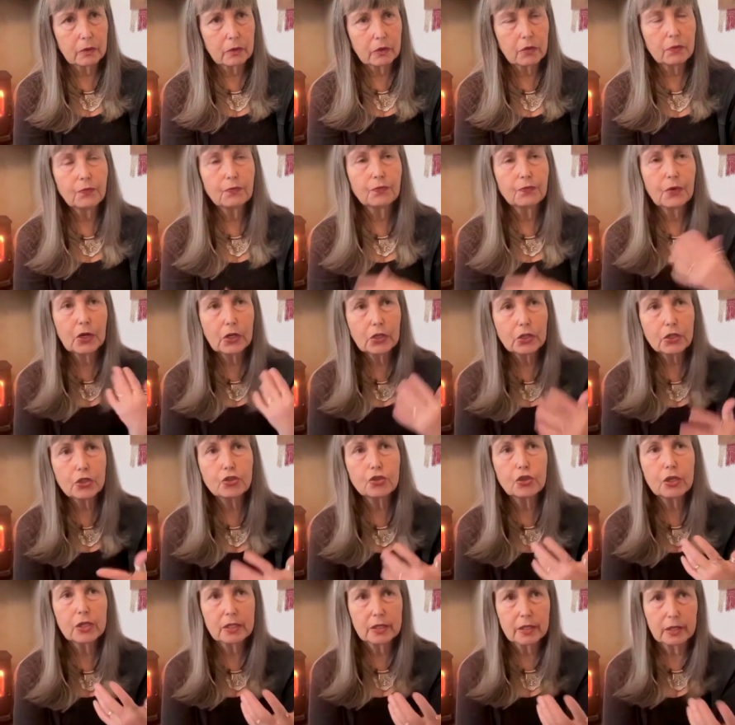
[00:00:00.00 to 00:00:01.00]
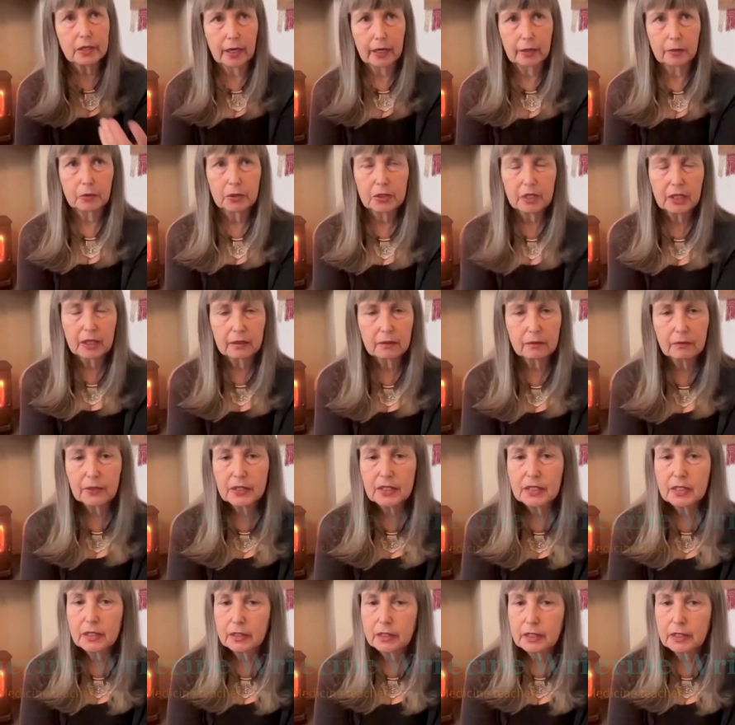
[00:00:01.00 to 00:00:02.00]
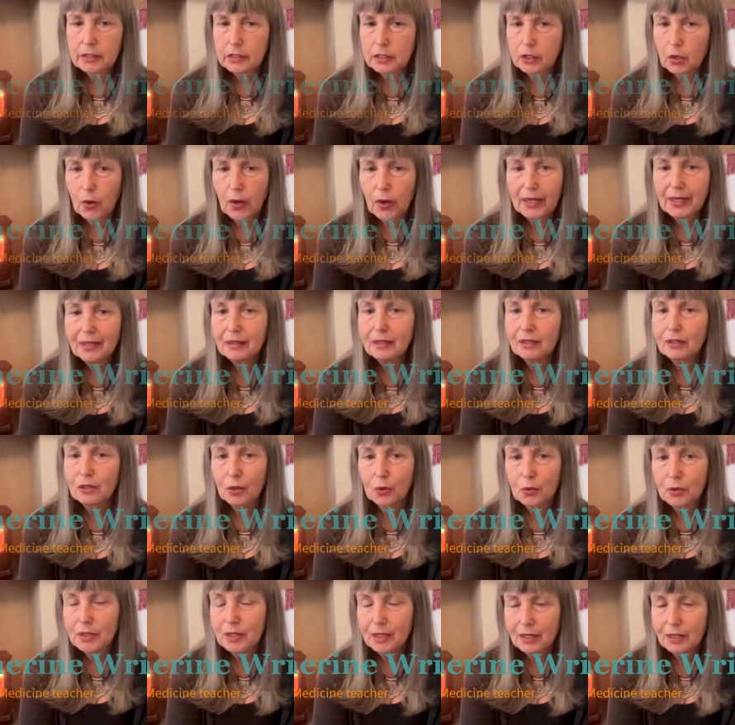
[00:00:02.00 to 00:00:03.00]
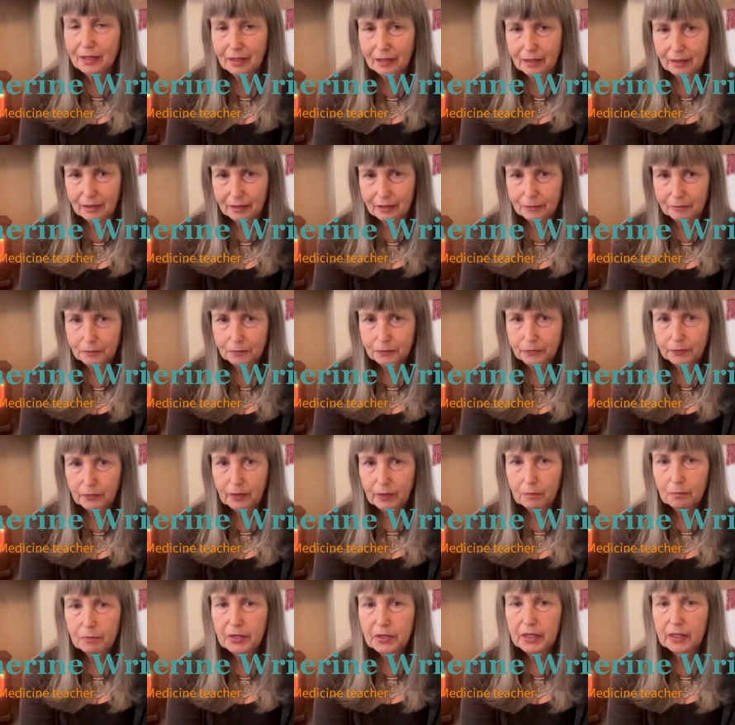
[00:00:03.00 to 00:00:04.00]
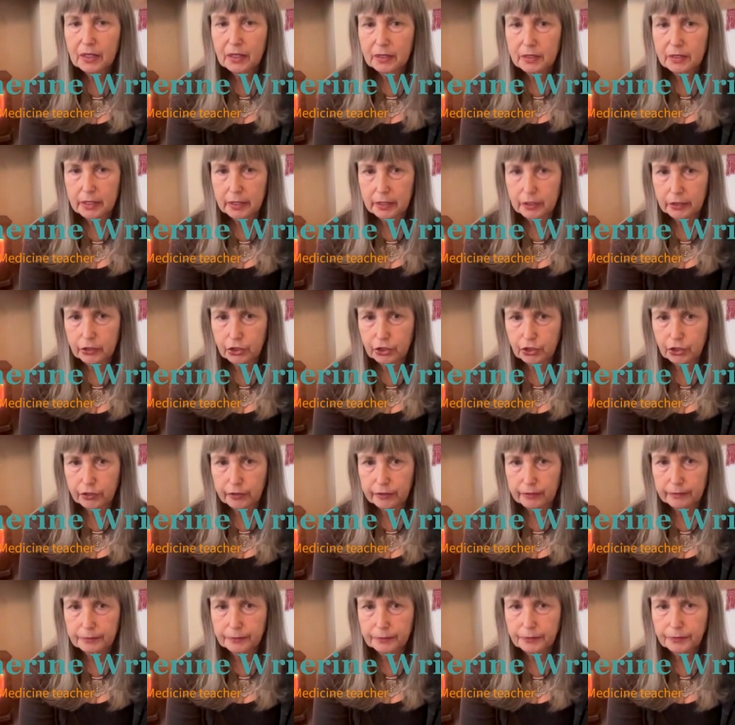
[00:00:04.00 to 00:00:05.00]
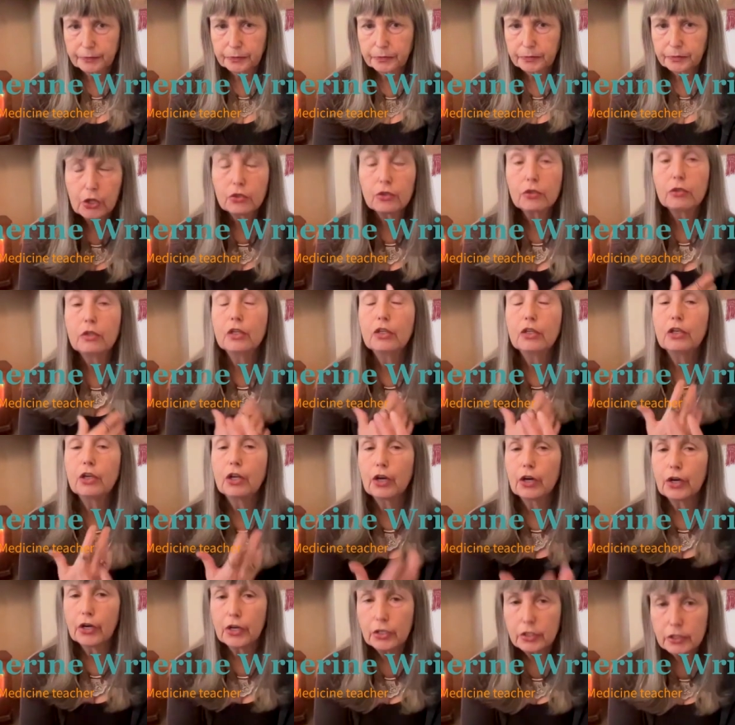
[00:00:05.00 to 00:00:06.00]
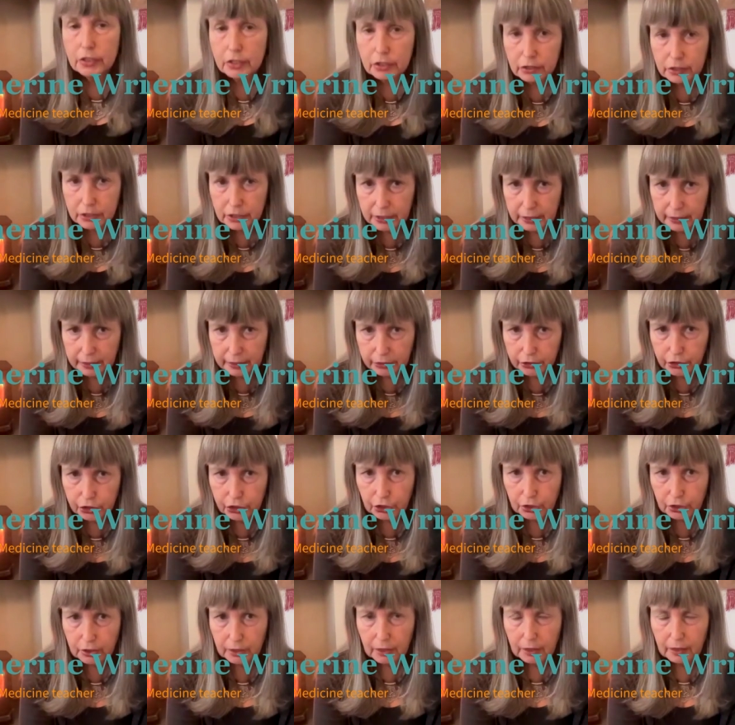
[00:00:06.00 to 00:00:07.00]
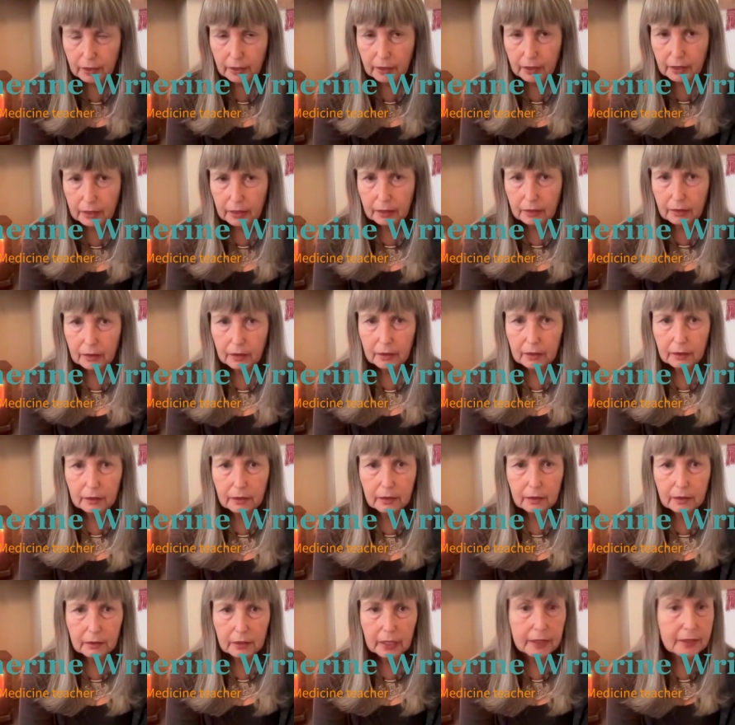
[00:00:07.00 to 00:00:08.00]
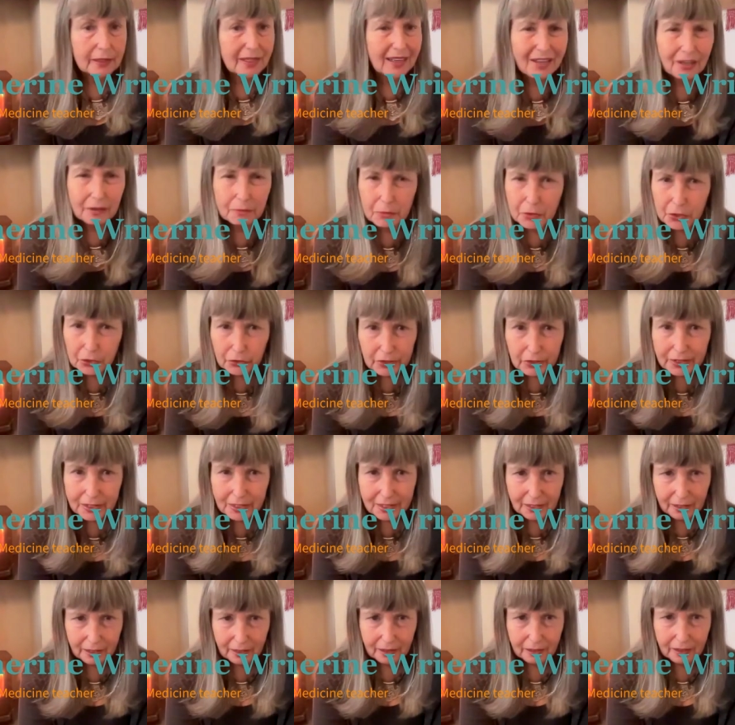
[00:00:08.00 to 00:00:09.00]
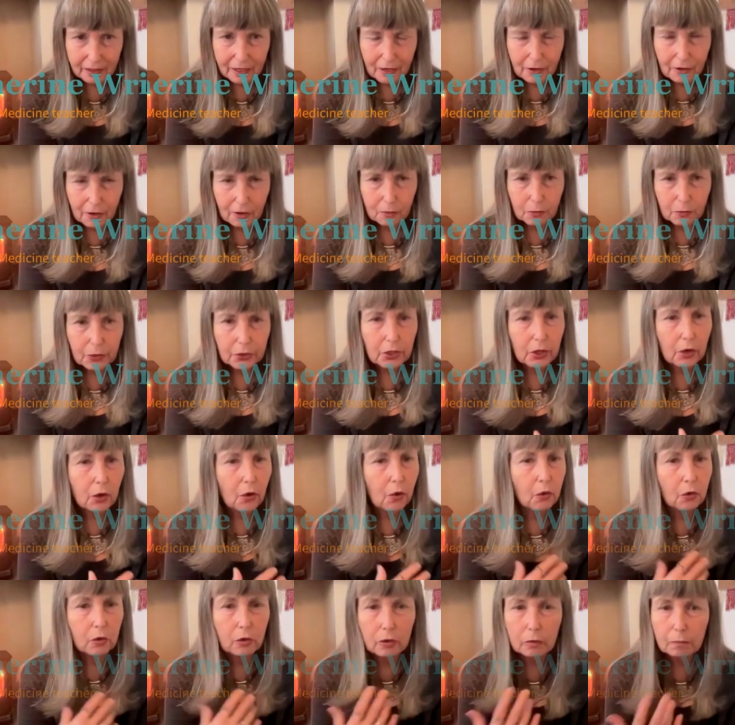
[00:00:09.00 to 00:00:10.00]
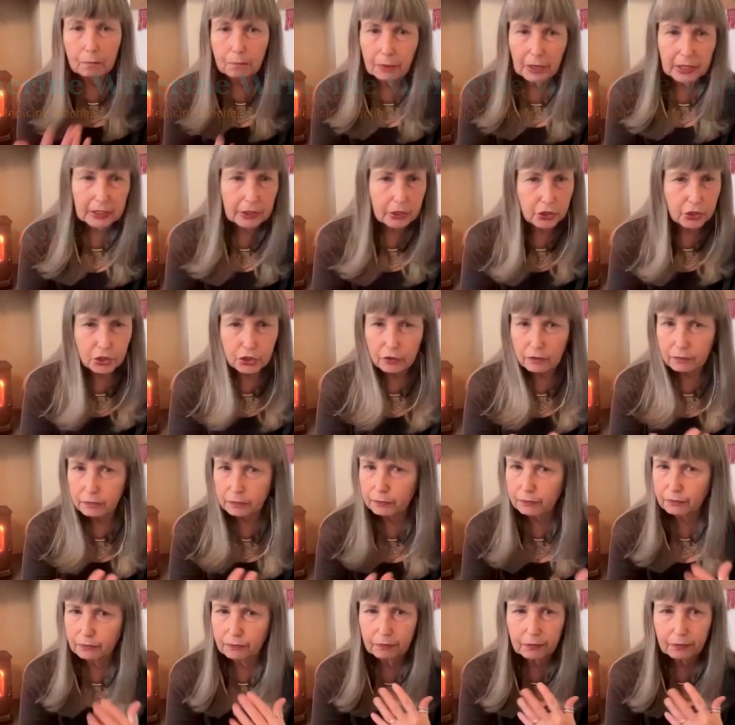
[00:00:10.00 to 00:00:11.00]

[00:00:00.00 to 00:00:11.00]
The first reason I would give is that it's quite lonely being a teacher. You learn to teach in community with a whole bunch of